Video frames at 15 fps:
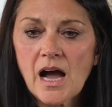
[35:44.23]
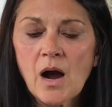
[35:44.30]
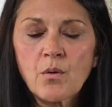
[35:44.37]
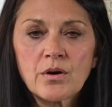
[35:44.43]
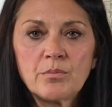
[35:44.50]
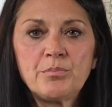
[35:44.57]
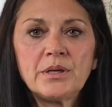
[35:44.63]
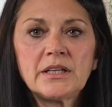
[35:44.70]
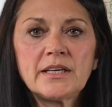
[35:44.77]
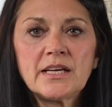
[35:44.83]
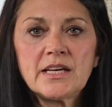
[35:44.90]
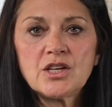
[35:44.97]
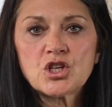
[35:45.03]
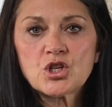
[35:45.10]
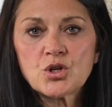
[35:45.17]
our
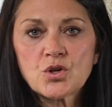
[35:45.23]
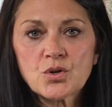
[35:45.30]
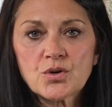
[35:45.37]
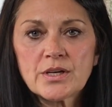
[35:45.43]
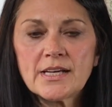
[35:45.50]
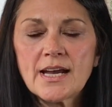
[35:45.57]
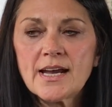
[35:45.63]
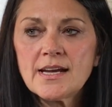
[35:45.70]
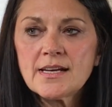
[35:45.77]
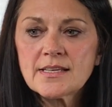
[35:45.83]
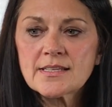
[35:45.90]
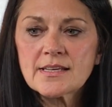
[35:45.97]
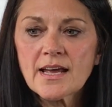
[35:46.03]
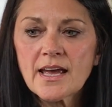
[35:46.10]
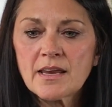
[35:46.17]
ability to
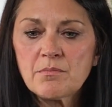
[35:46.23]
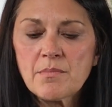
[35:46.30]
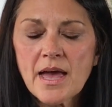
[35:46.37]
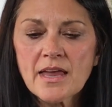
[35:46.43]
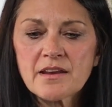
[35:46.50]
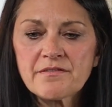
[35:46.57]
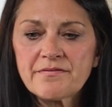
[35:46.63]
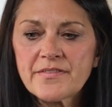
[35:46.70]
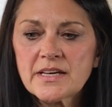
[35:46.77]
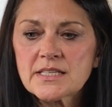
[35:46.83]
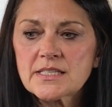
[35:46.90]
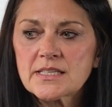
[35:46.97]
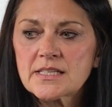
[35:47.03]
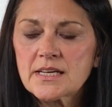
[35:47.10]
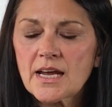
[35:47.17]
create and
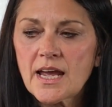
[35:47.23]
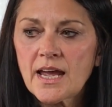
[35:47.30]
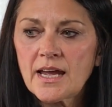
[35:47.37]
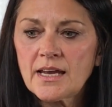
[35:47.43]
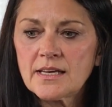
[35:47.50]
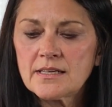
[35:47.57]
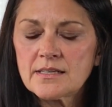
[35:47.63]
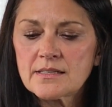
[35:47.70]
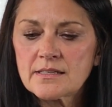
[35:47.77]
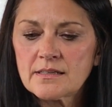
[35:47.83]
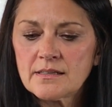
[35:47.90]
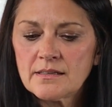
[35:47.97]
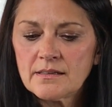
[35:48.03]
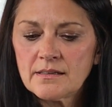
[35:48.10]
manifest and